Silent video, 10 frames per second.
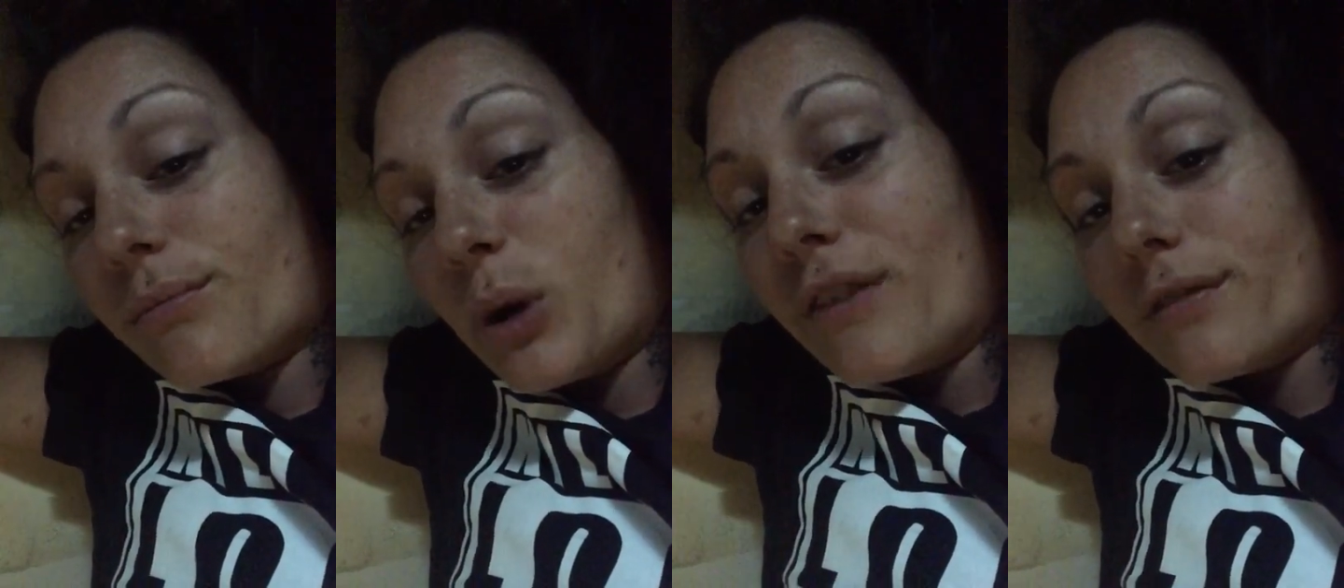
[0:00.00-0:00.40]

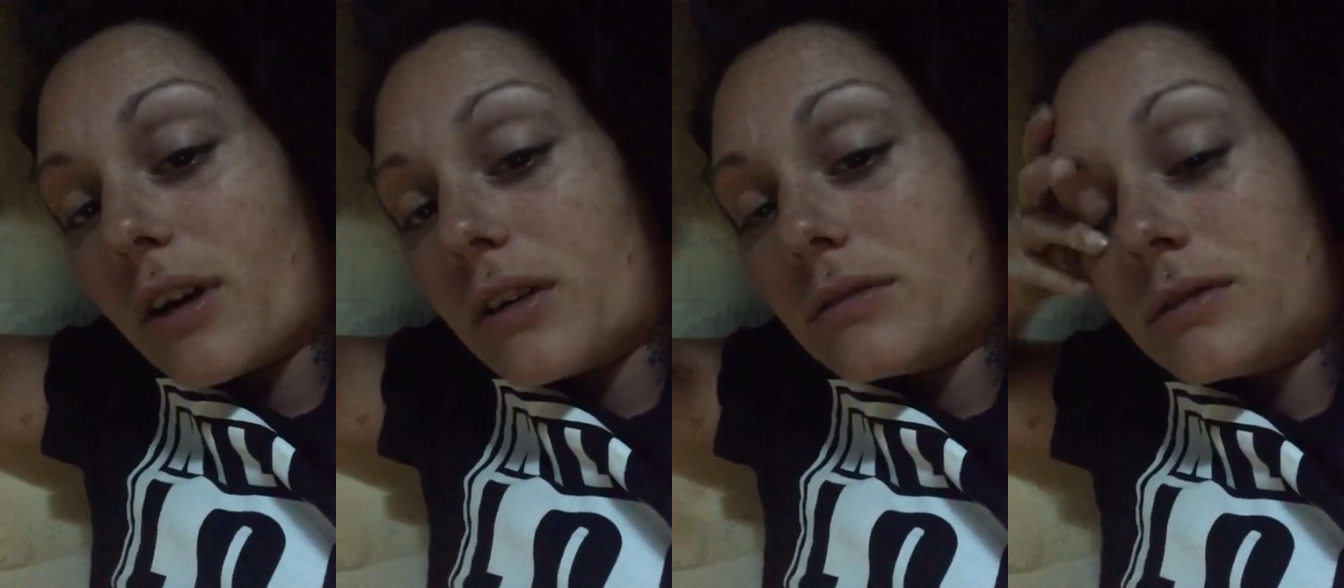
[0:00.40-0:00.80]

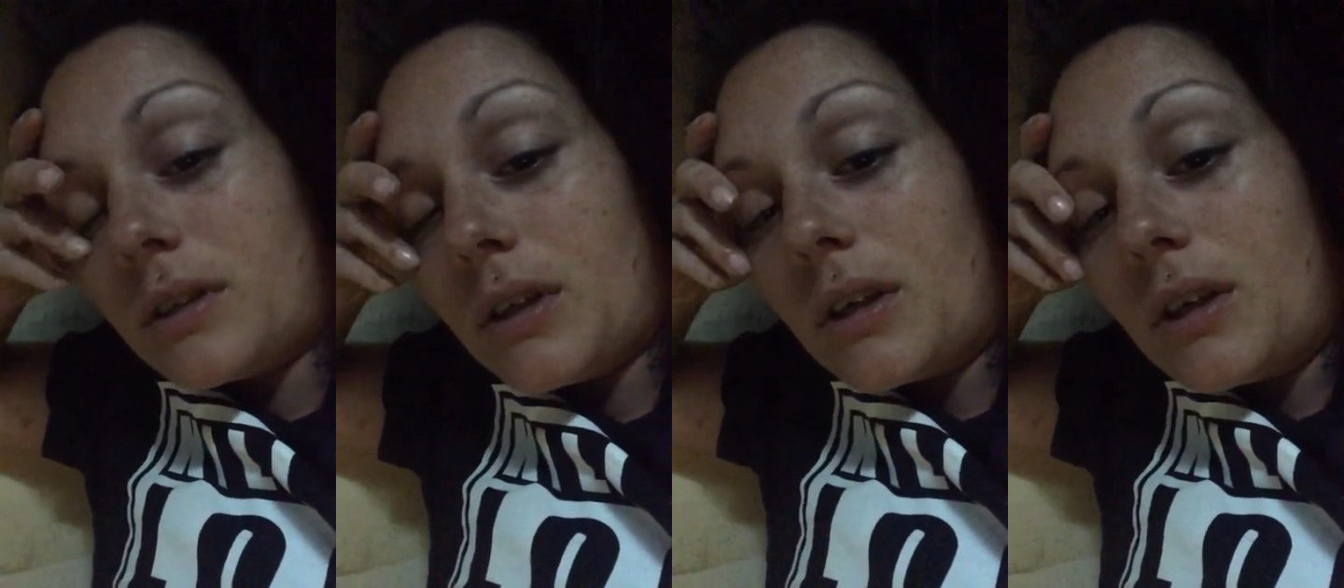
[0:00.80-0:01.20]
boyfriend.
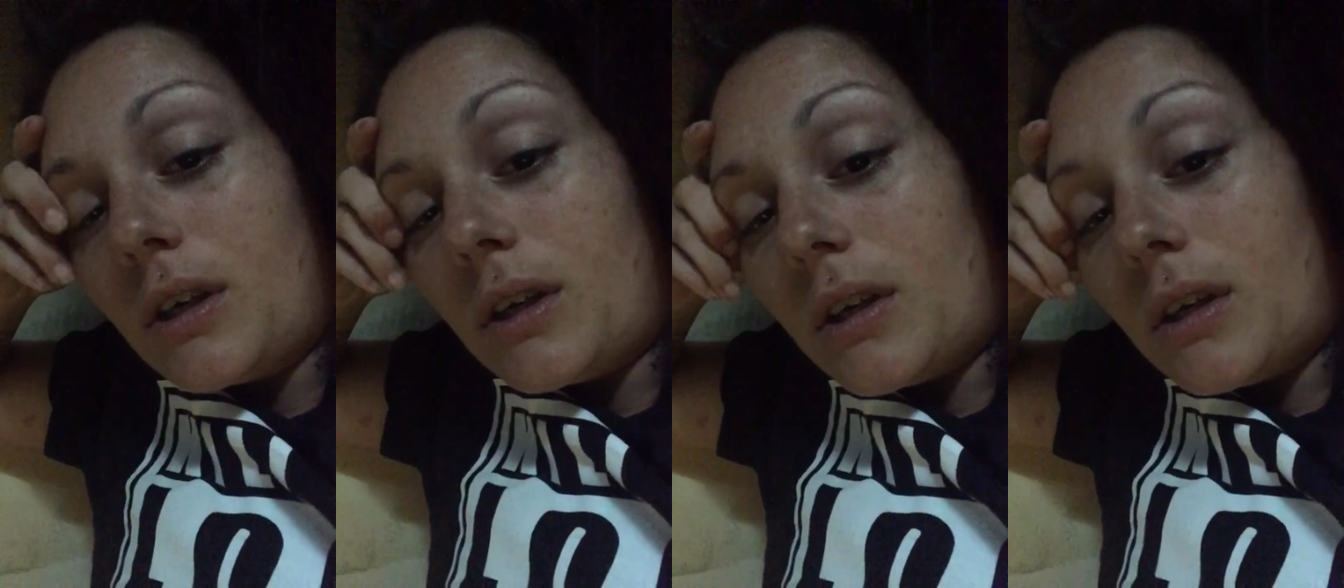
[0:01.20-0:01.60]

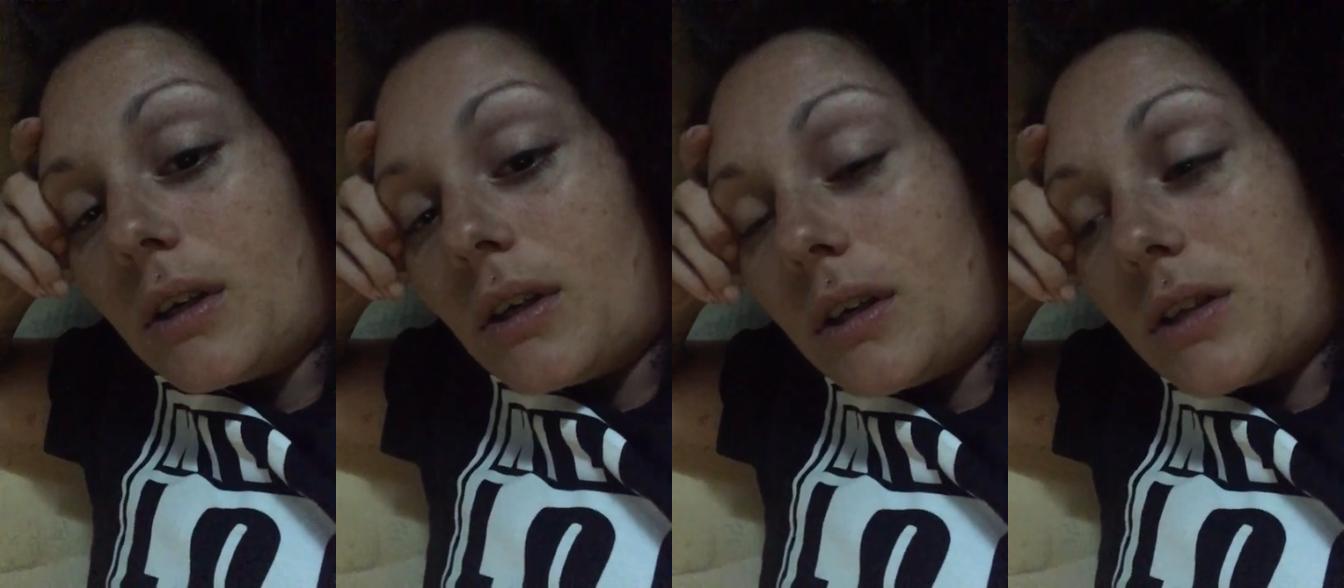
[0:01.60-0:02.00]

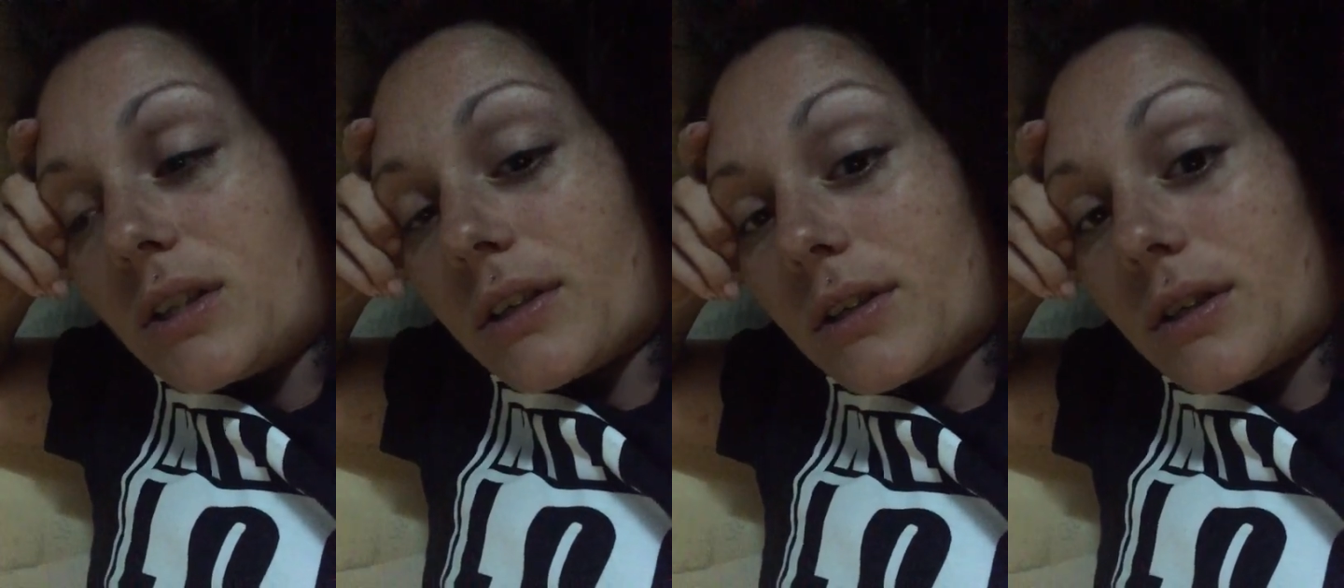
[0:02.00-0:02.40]

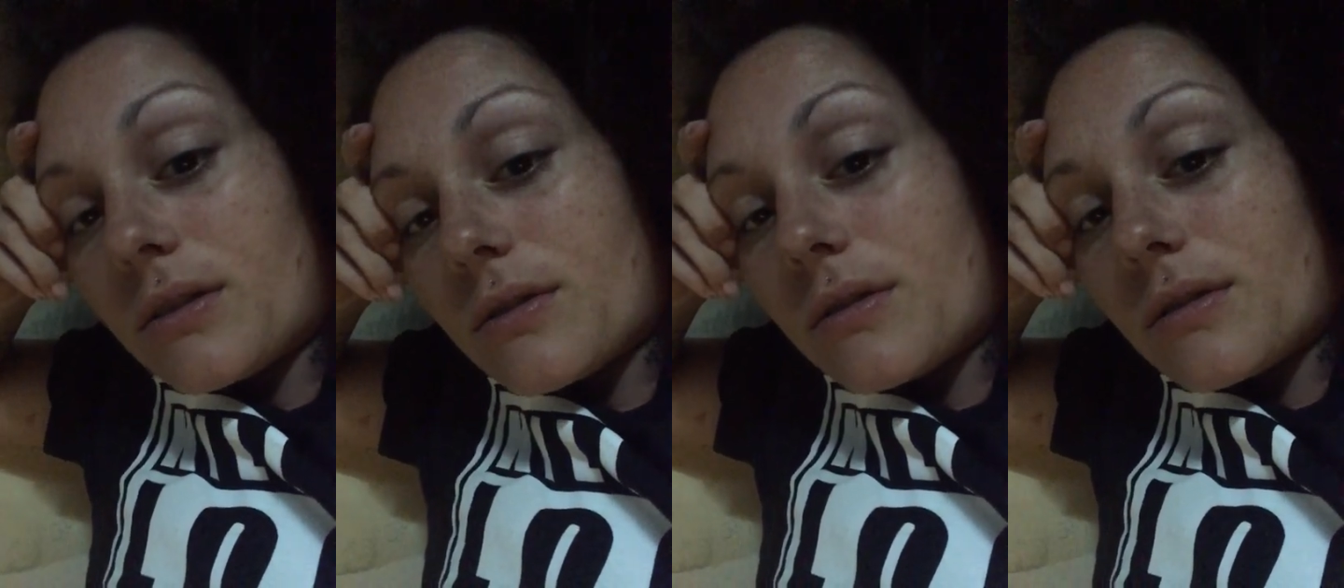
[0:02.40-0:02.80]
6
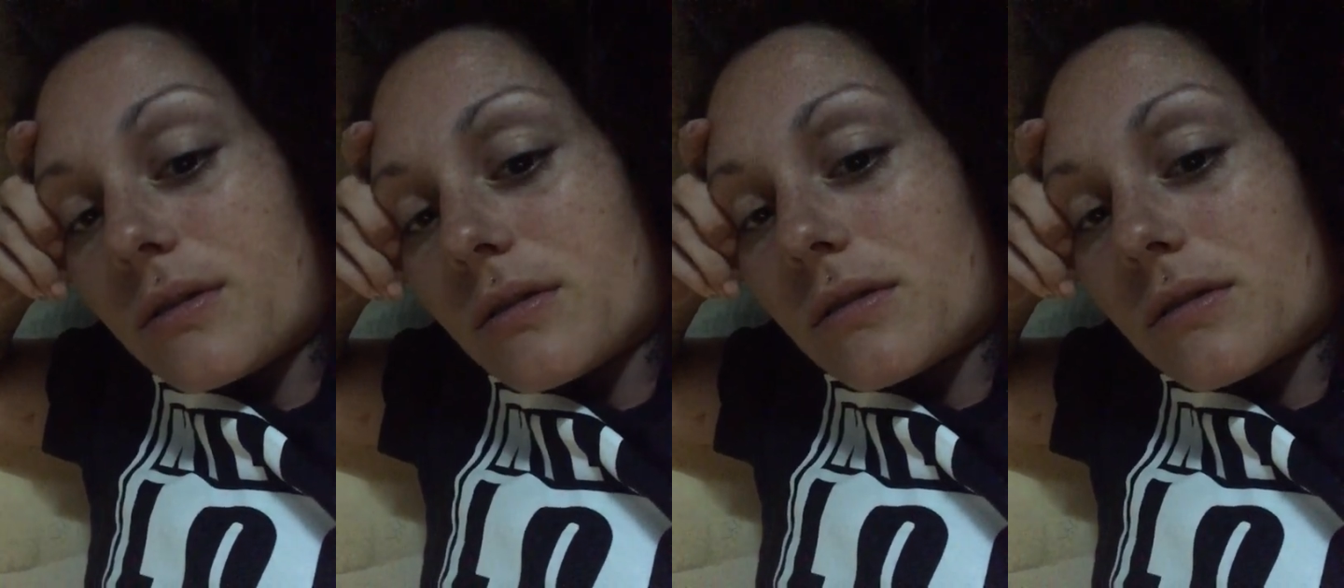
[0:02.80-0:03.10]
years.